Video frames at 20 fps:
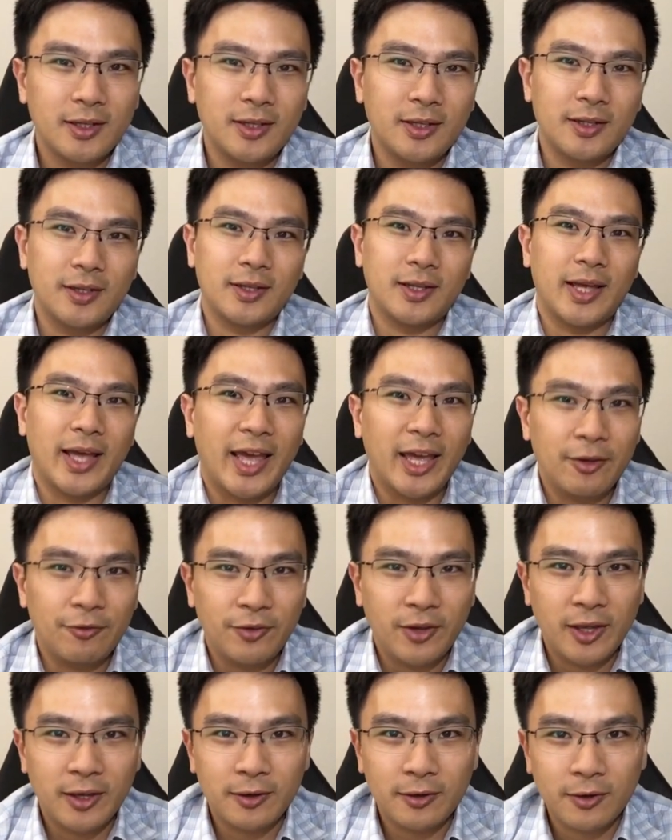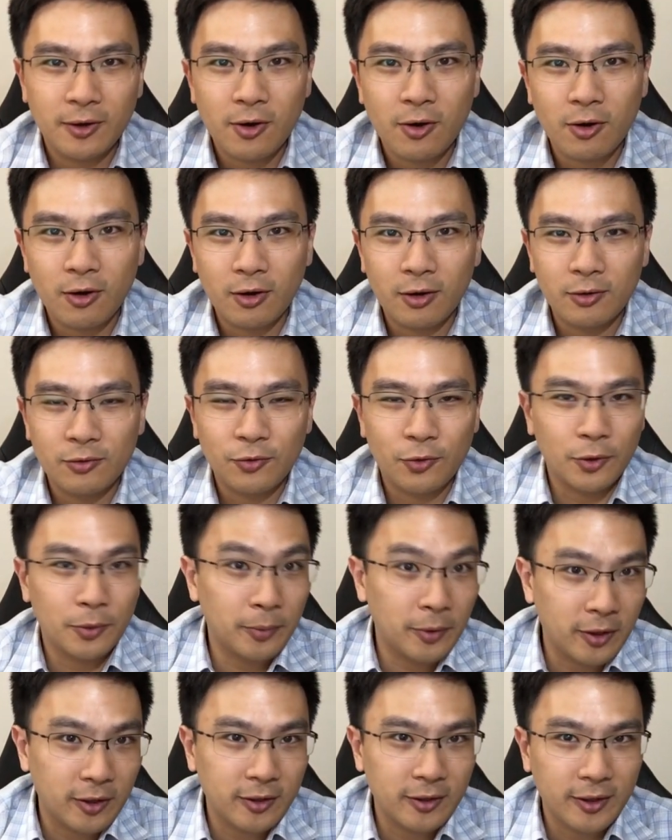Aviator card for
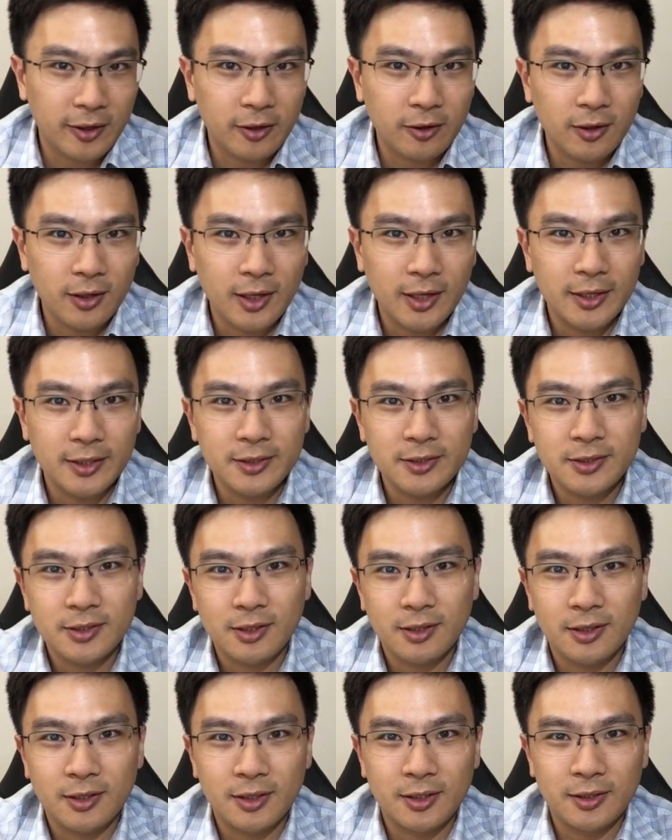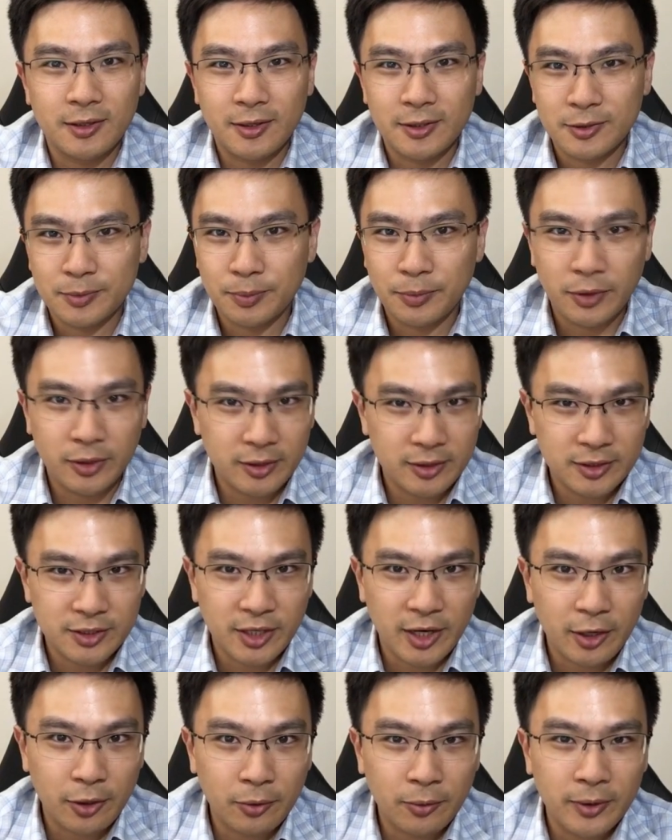American Airlines. There's British
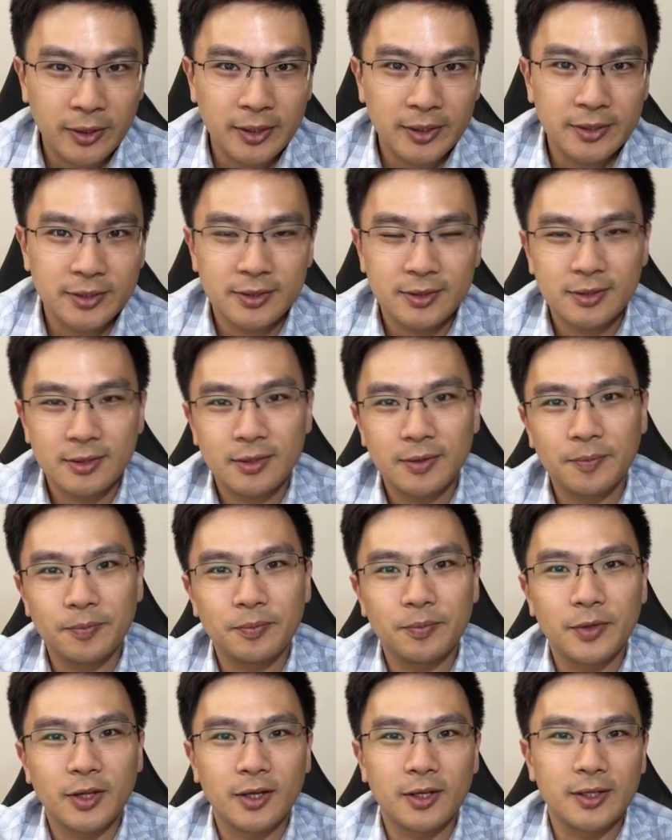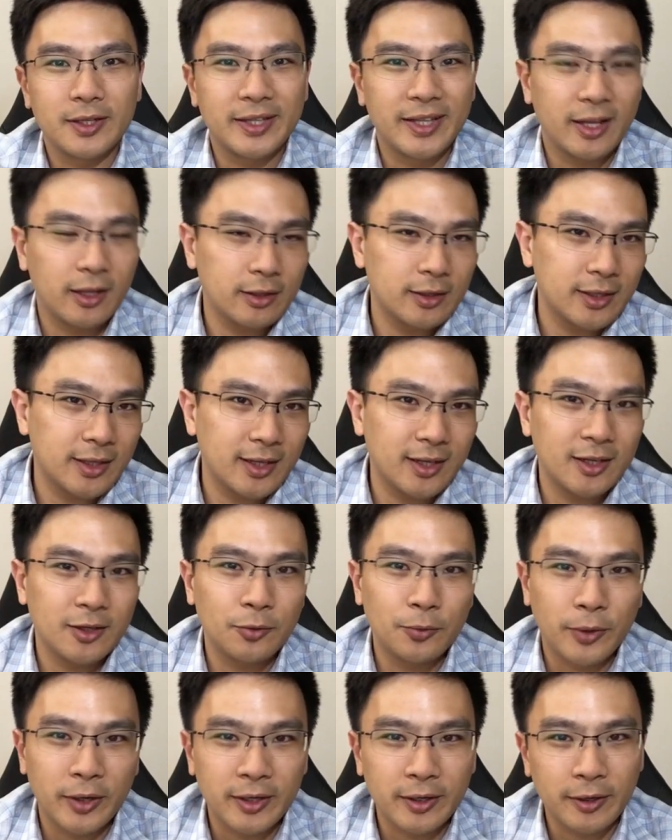Airways, Delta, Hawaiian
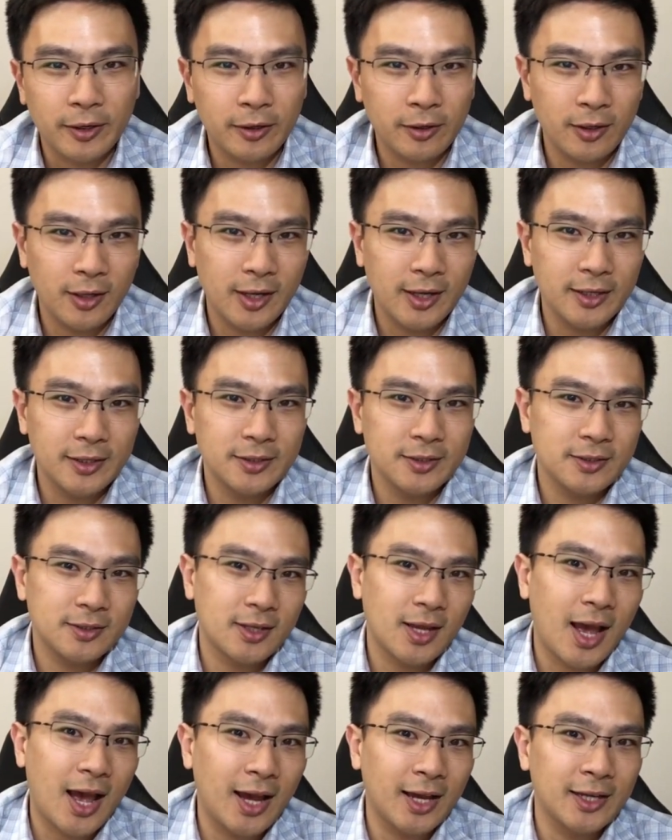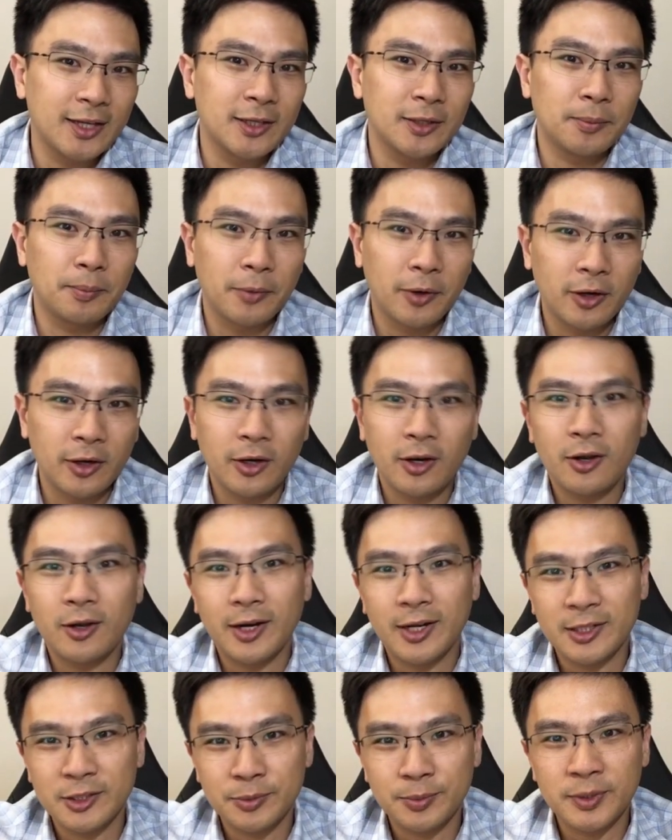Airlines, Hyatt, Marriott,
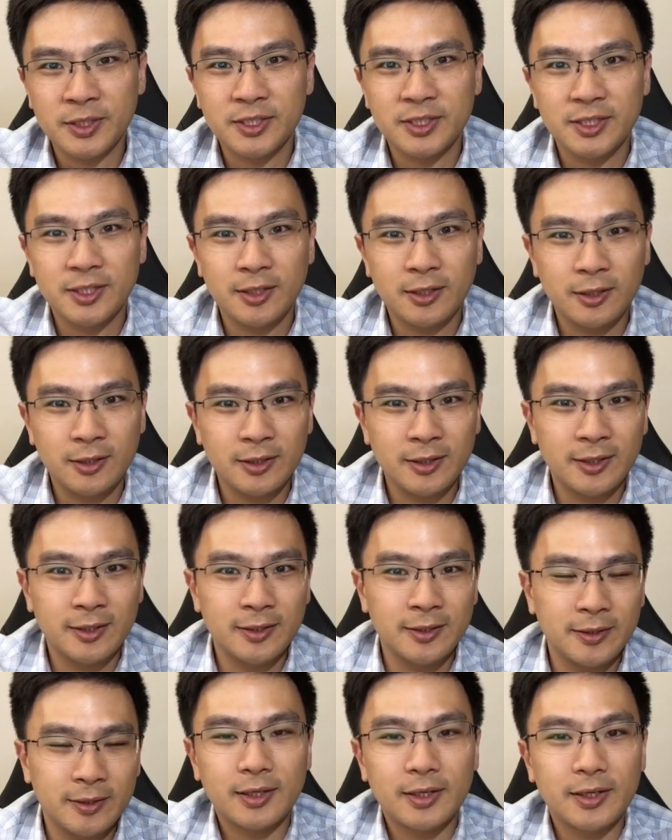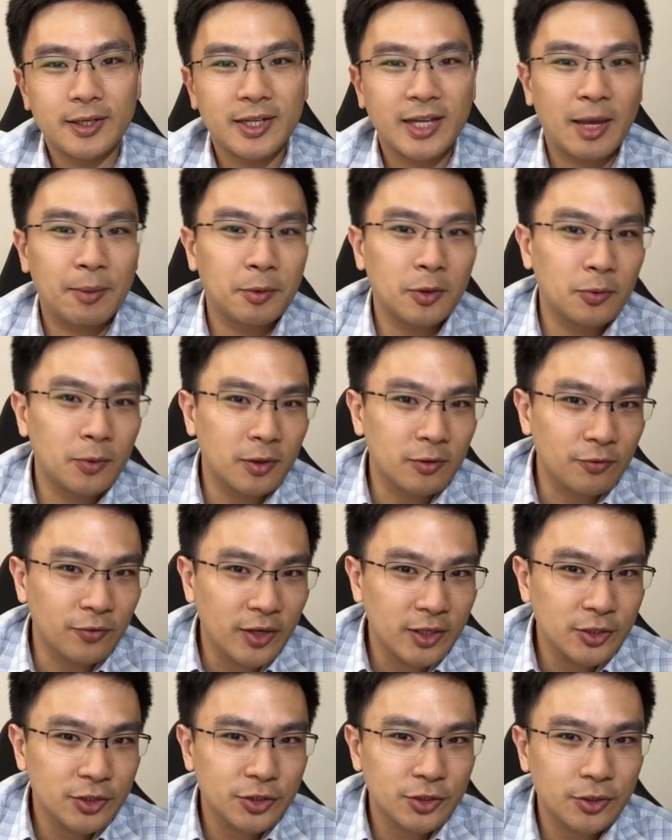SPG, Hilton, Capital One
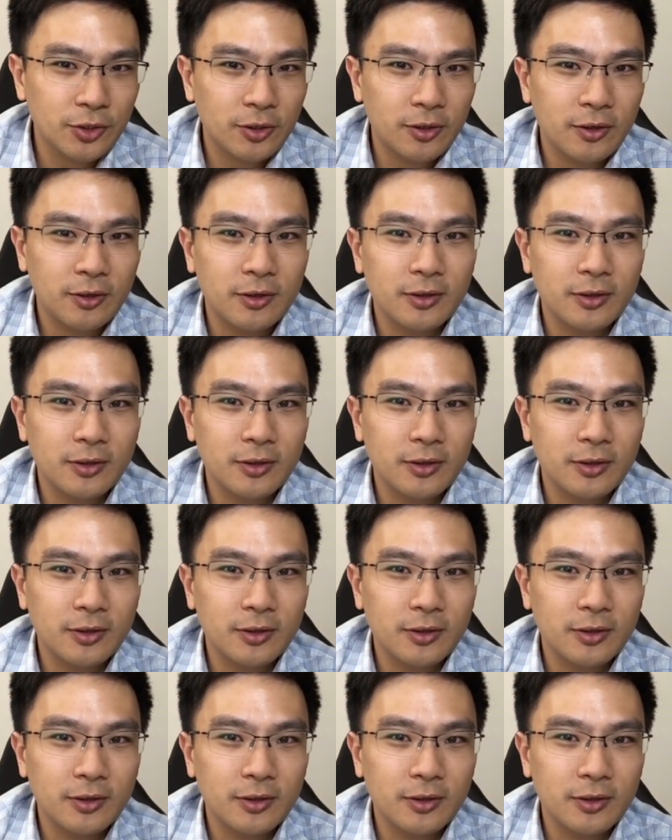Venture,